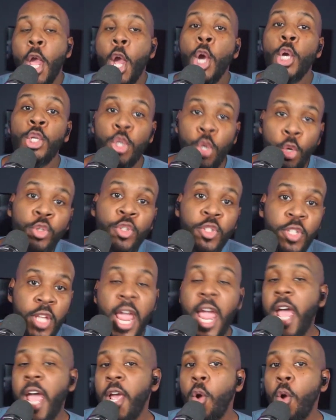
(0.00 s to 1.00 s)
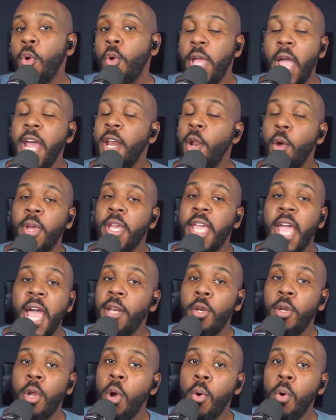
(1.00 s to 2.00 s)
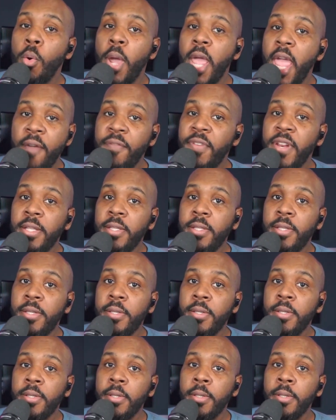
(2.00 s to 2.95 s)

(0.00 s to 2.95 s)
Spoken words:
You say I don't got no evidence?